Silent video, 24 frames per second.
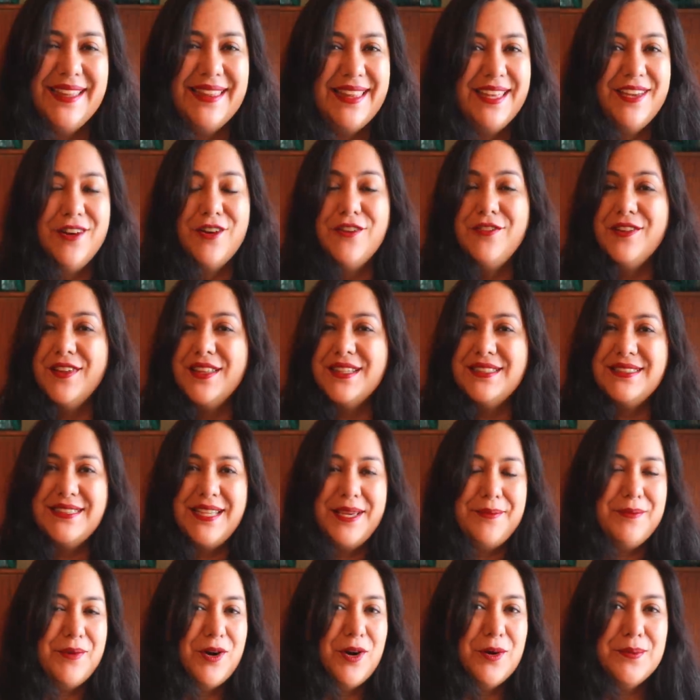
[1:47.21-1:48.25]
They offer the
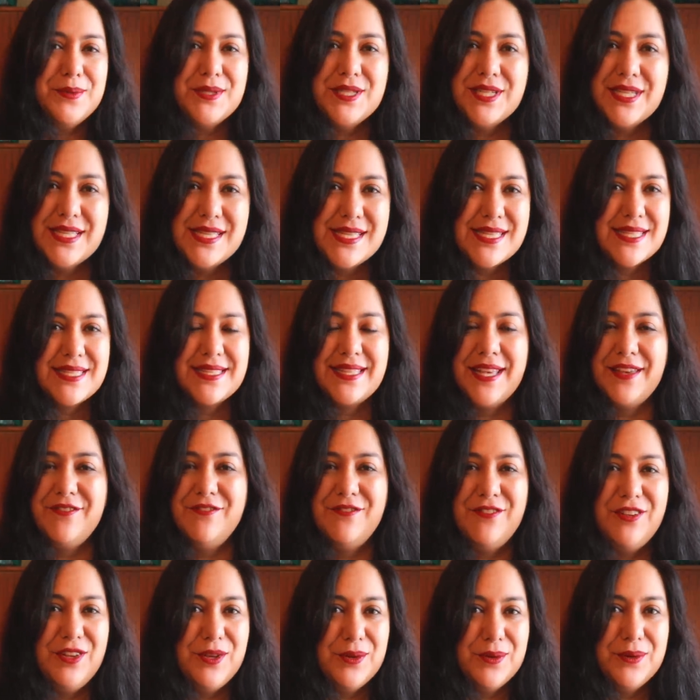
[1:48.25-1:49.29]
same options, the
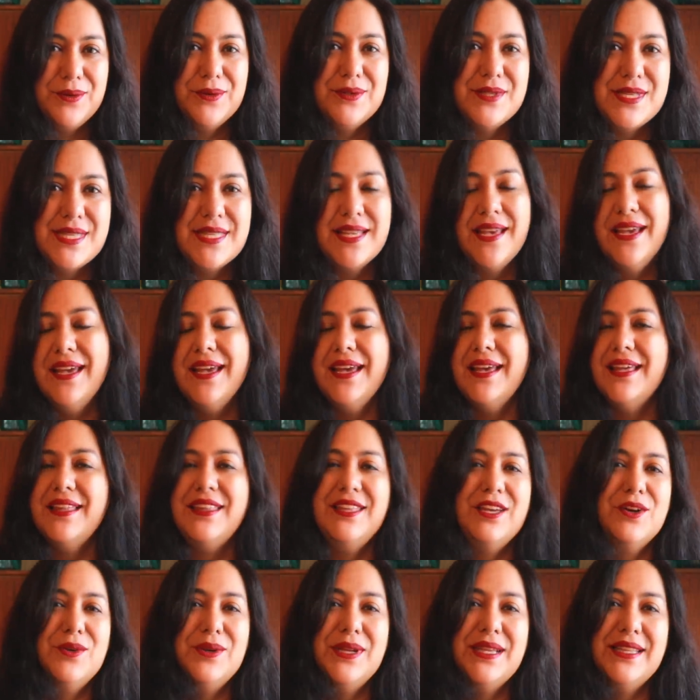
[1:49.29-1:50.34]
same views.
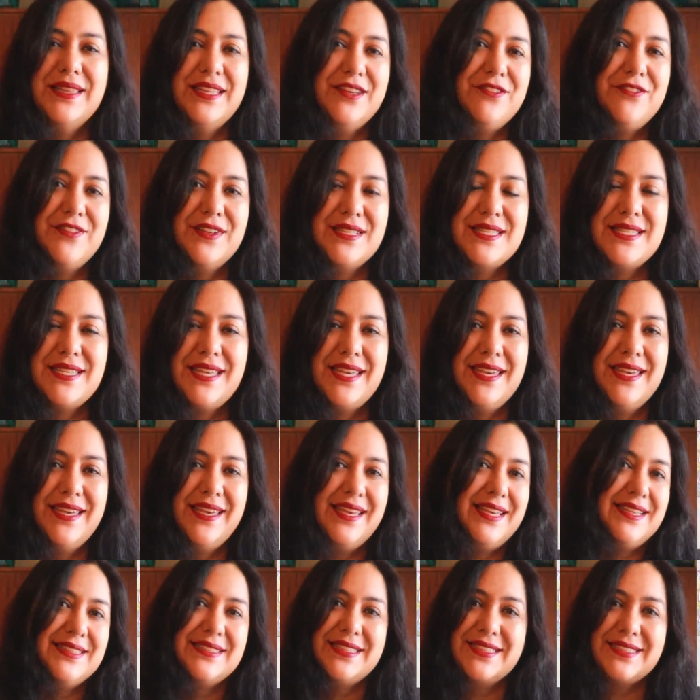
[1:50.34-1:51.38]
The only difference
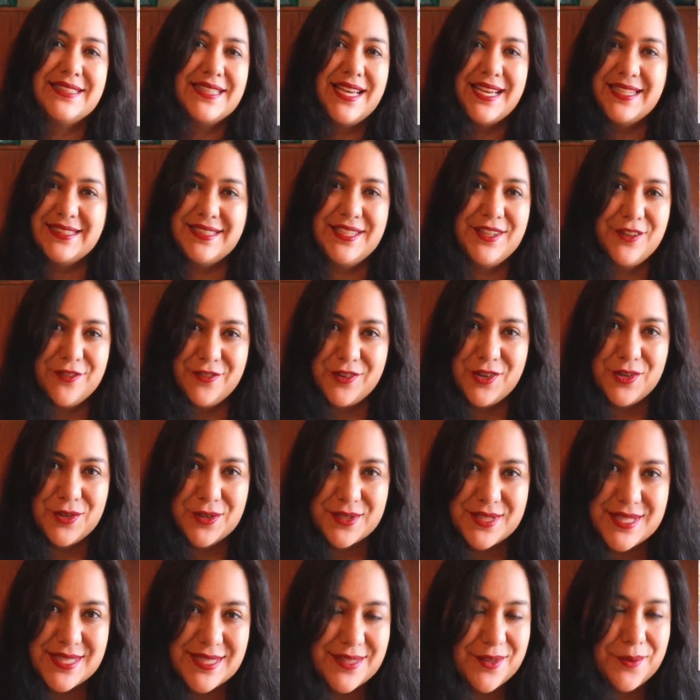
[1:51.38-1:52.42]
here is the sizing, of
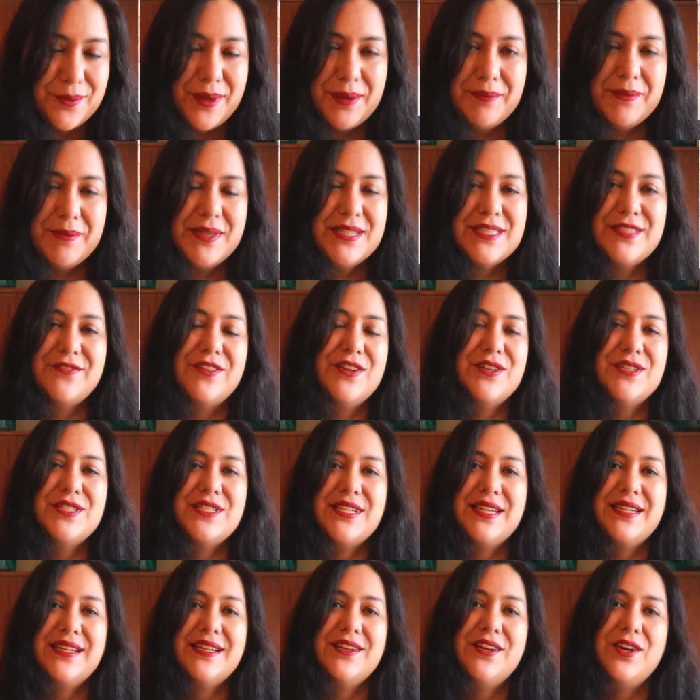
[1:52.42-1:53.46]
course. The women's
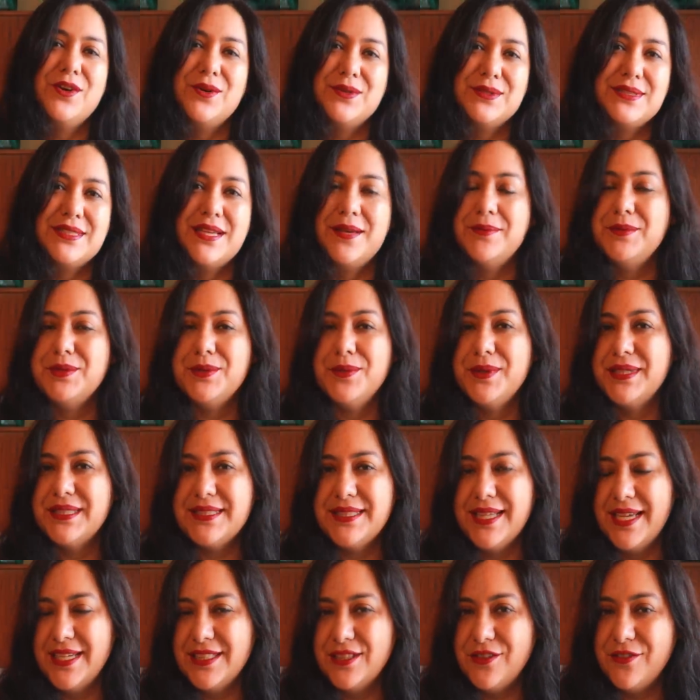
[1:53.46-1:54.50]
version goes up to a
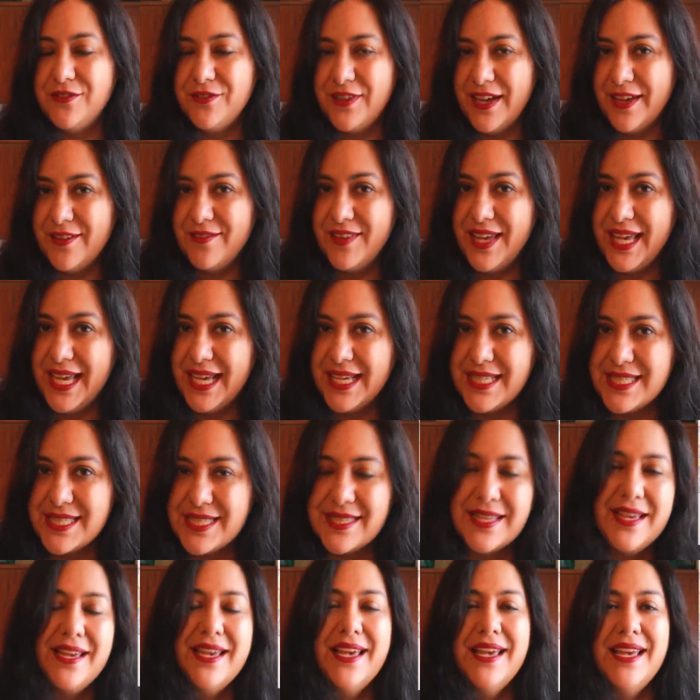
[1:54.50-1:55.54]
size of five X.